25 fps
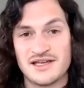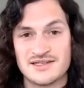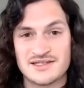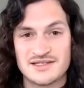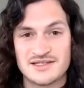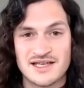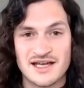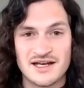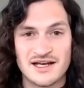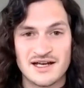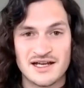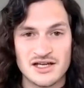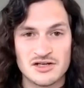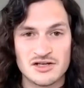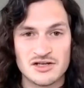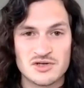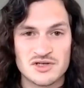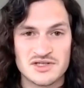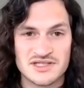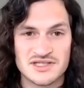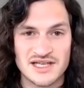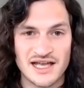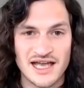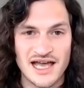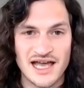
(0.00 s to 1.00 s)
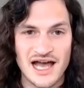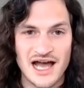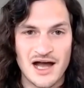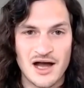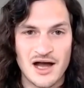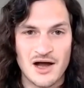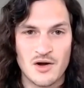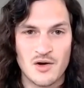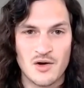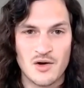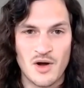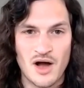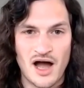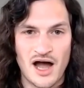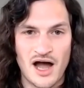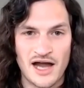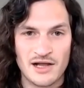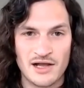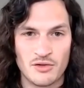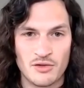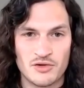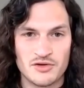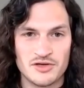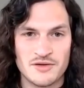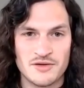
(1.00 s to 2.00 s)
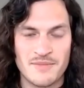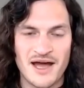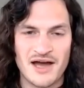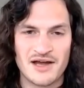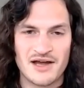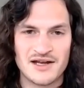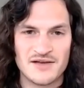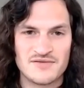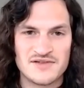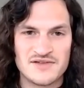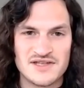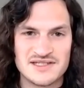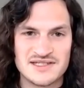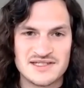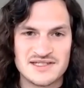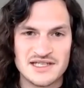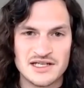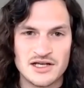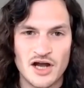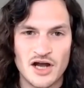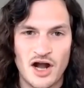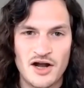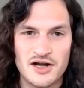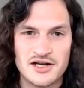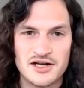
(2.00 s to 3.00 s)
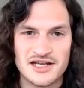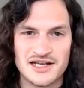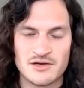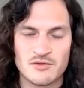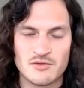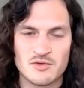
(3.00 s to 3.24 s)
it's kind of interesting how I learned about FTC Guardian.